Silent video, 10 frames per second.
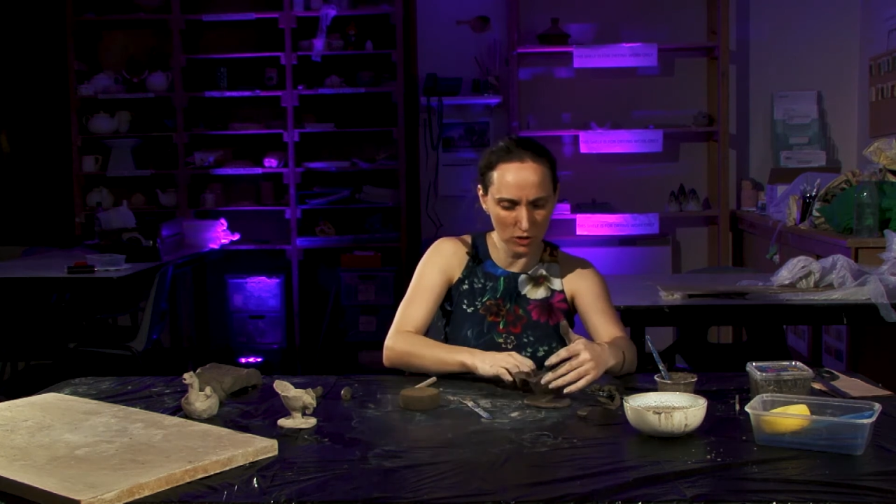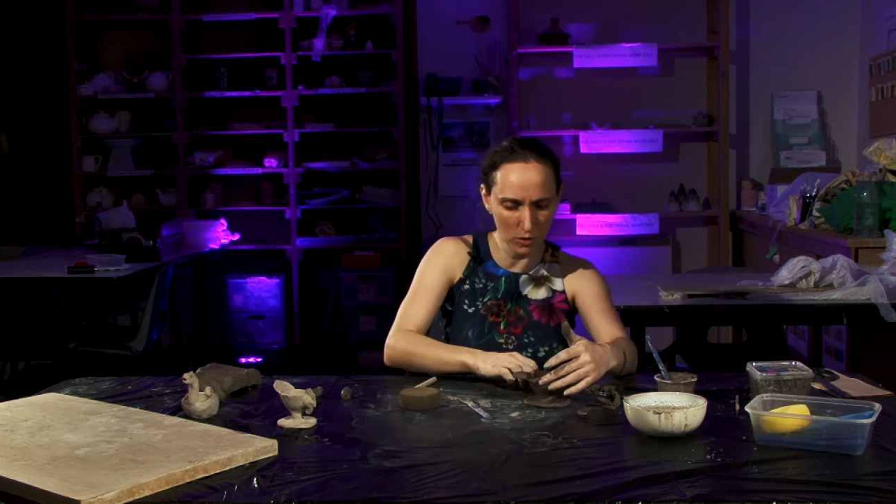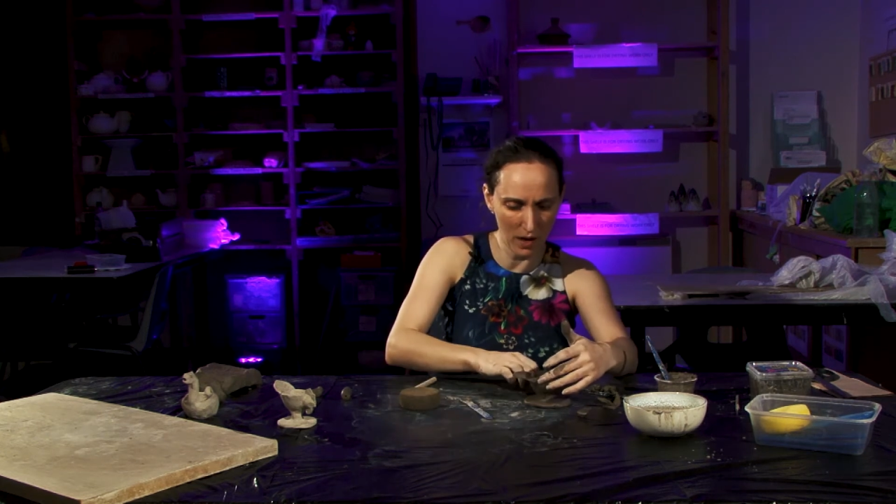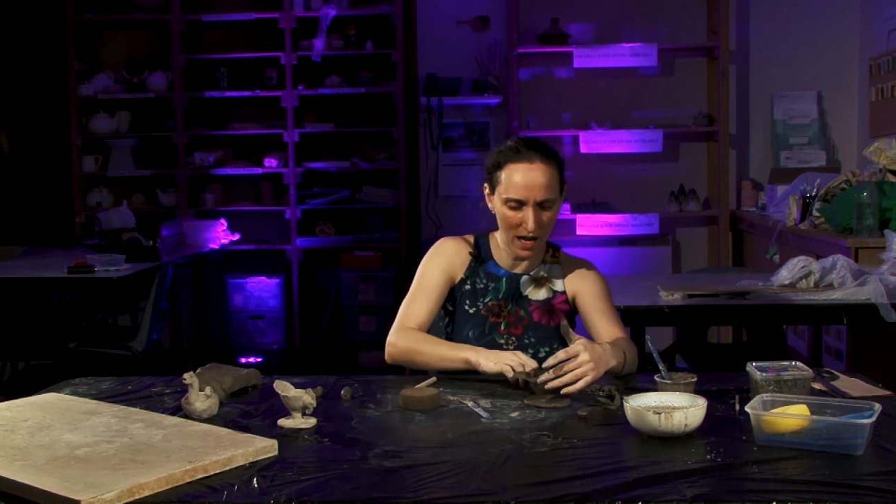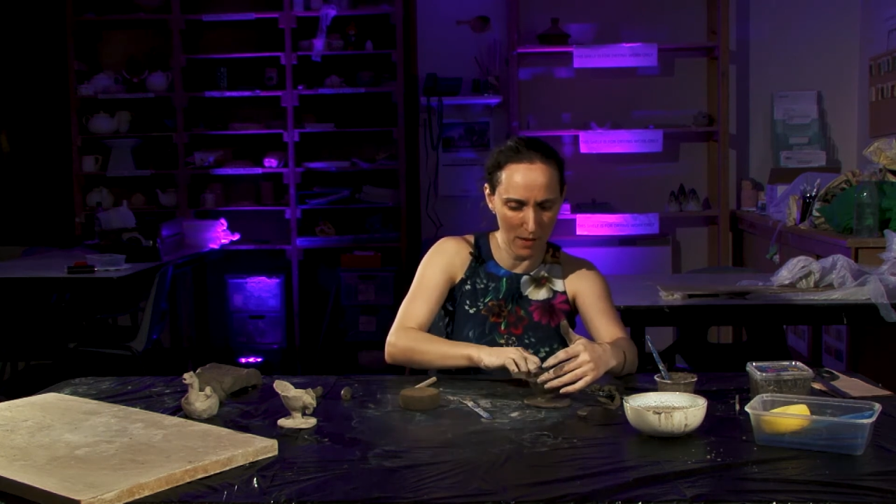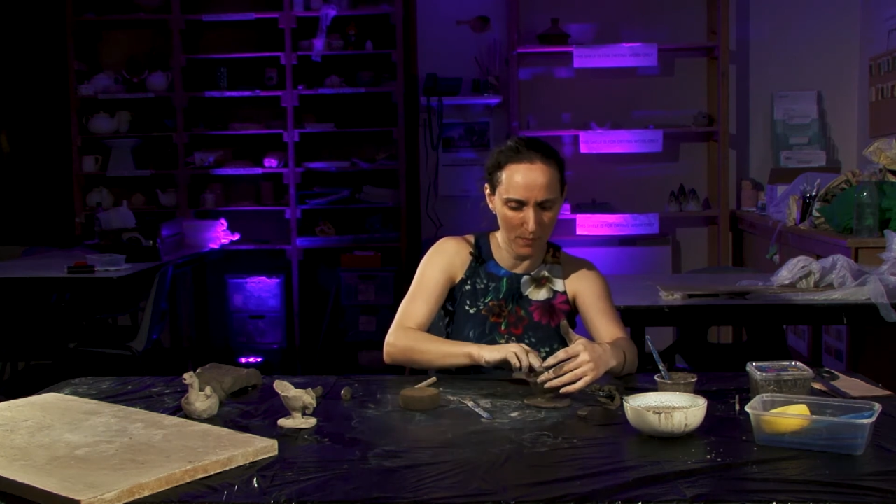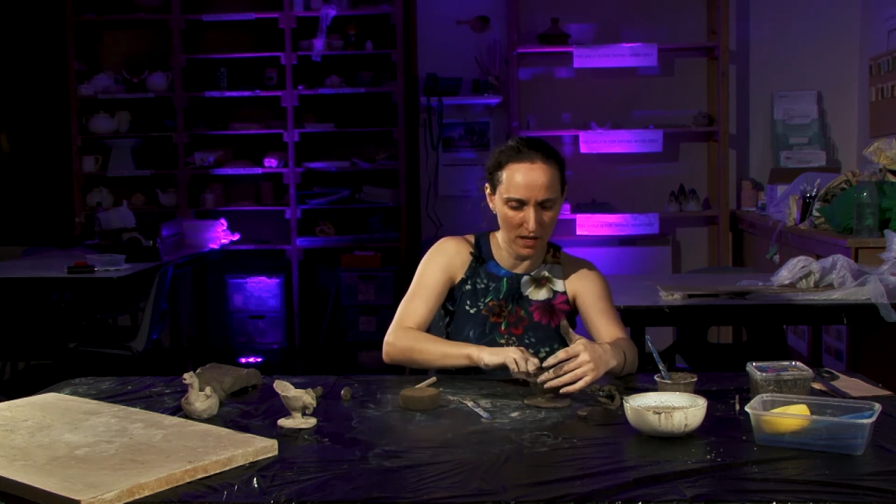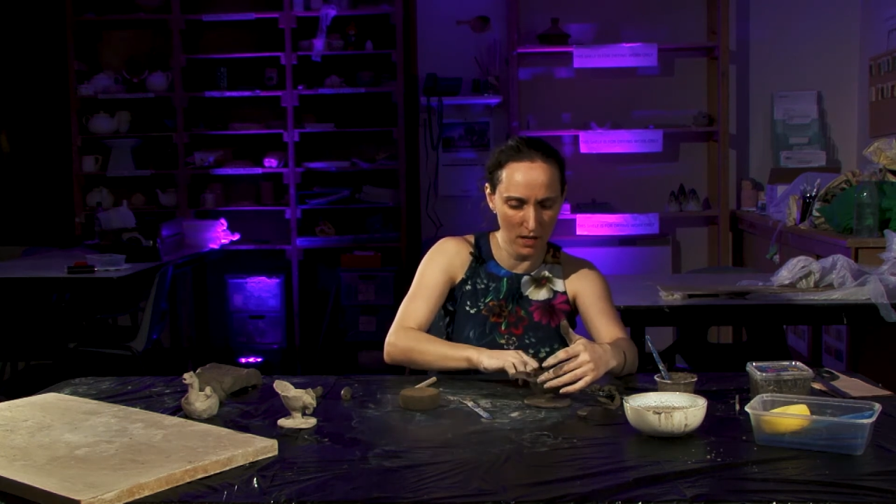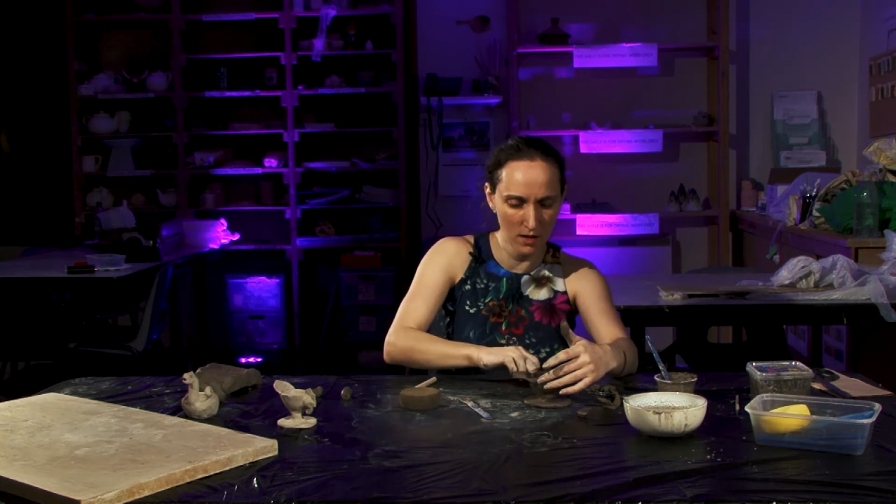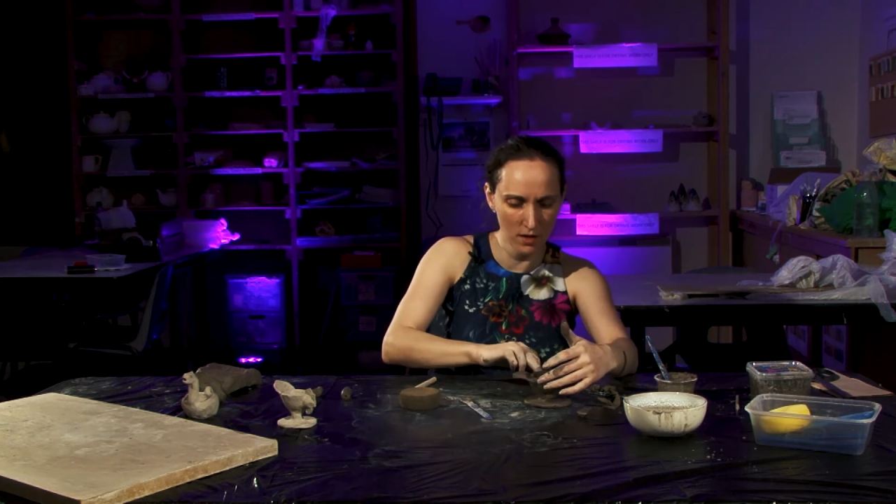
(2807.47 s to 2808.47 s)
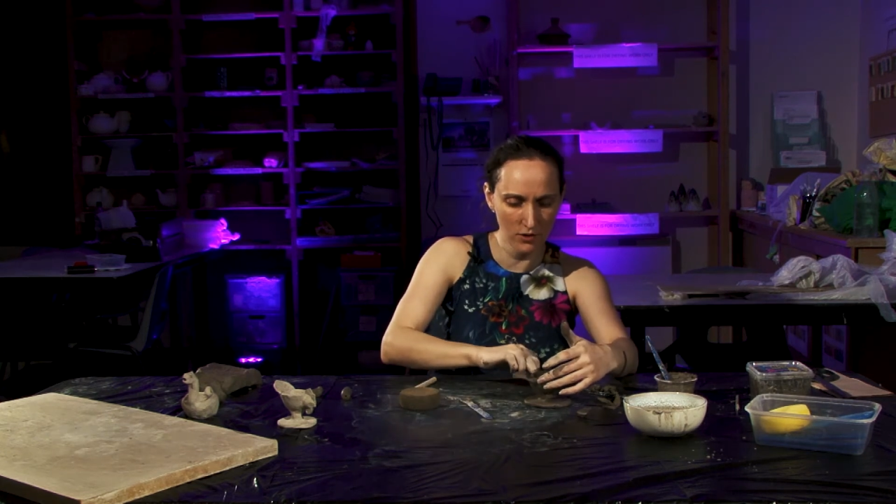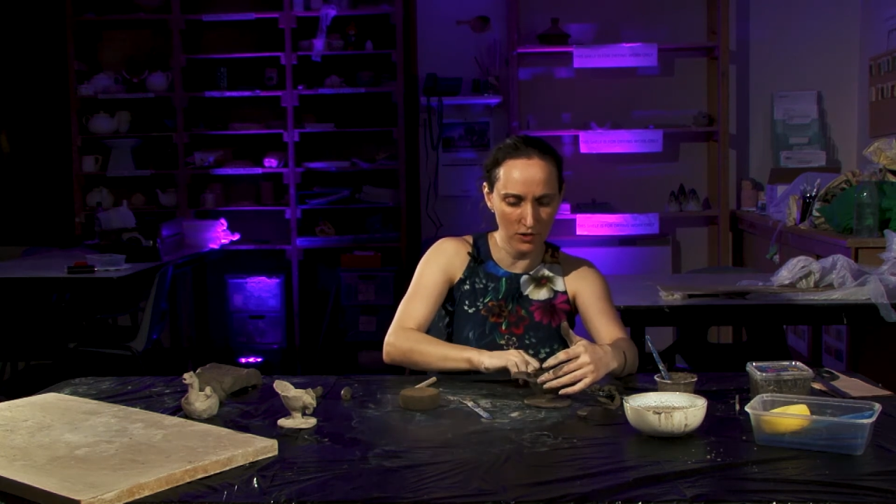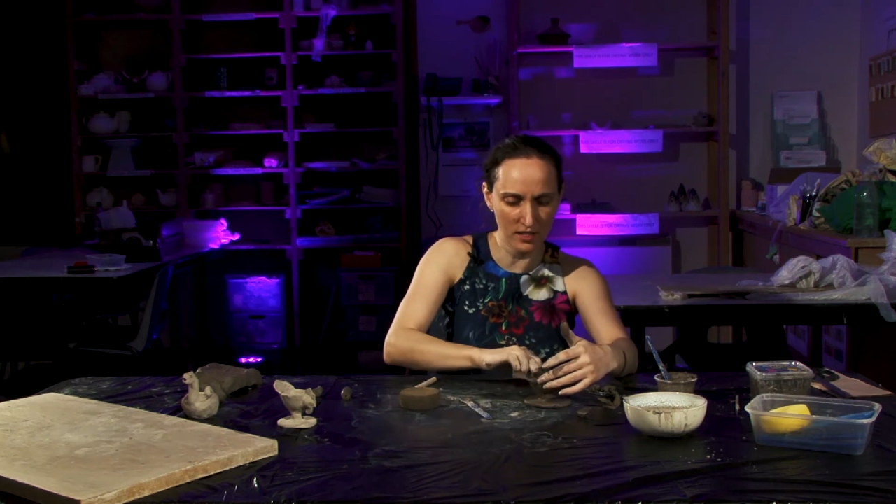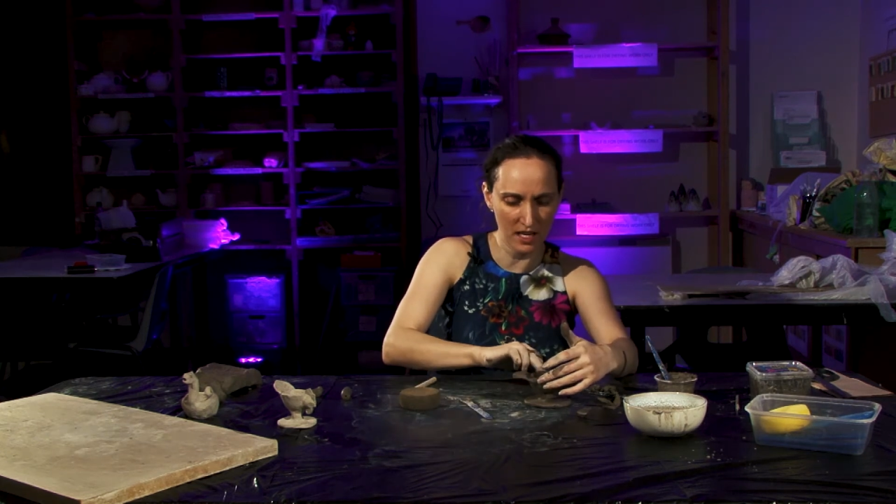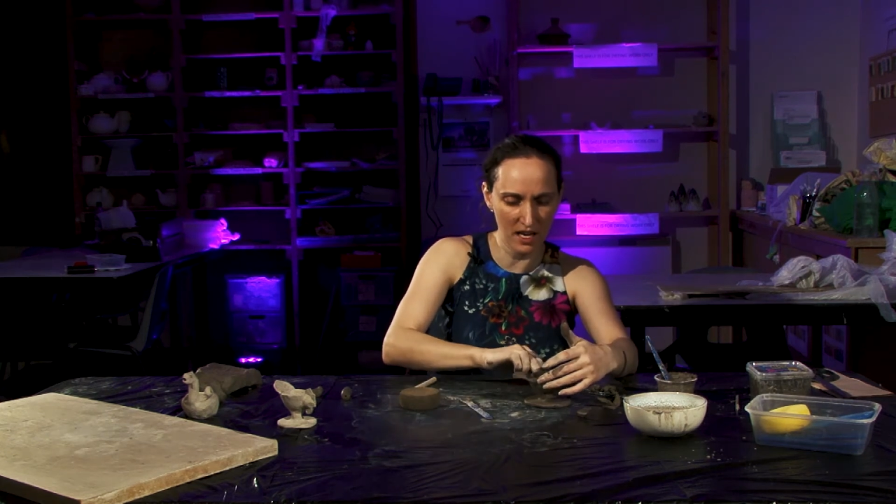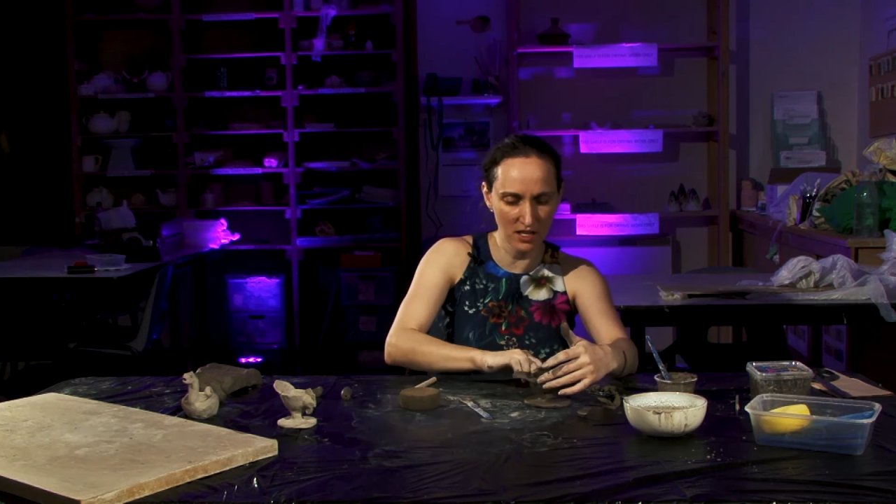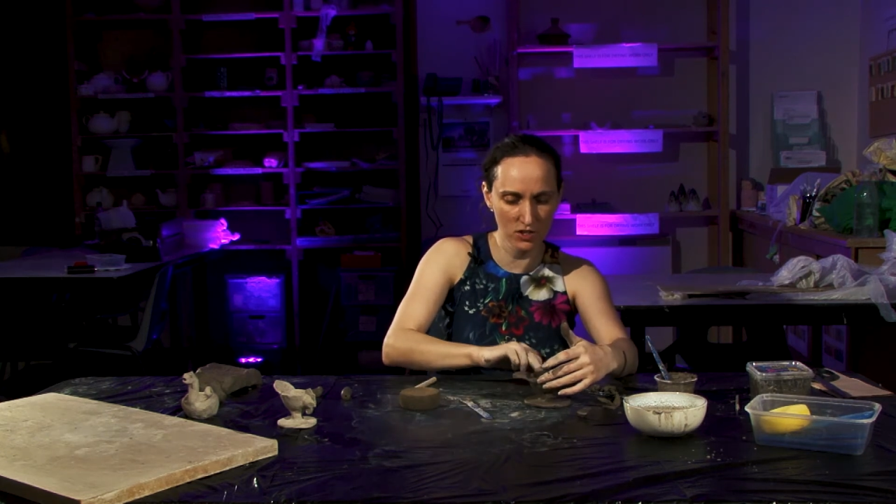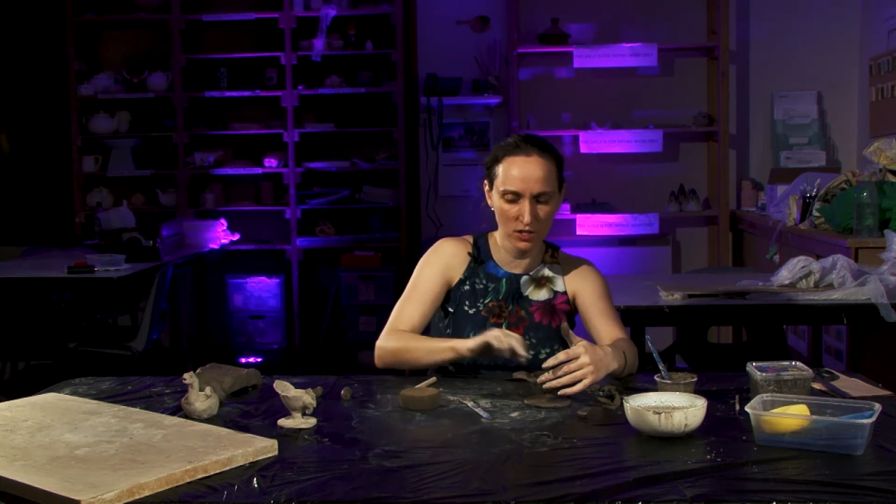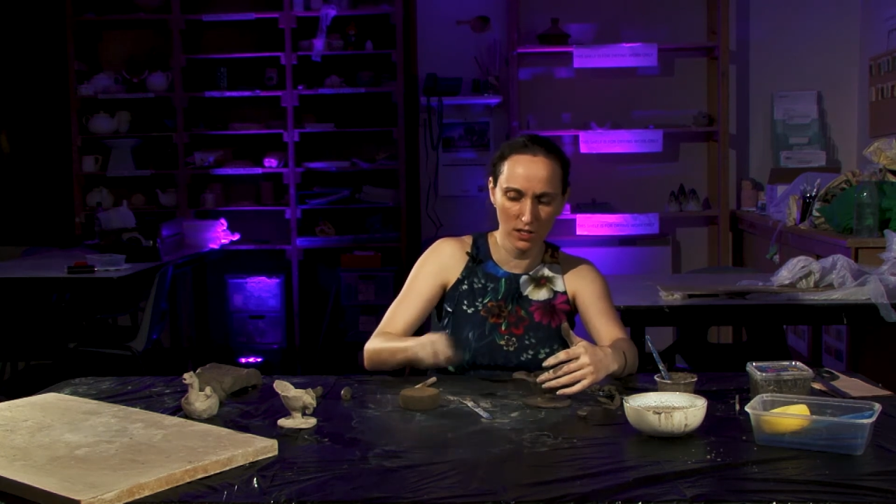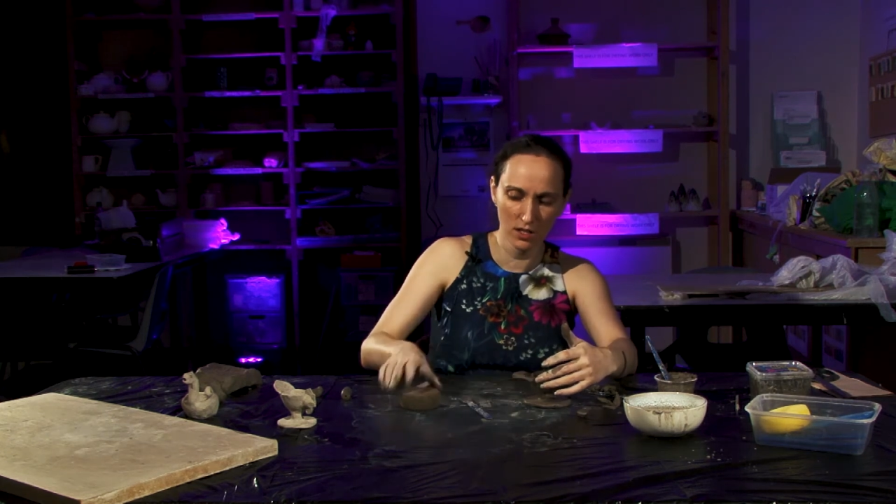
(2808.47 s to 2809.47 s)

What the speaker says: all happy, you're attached,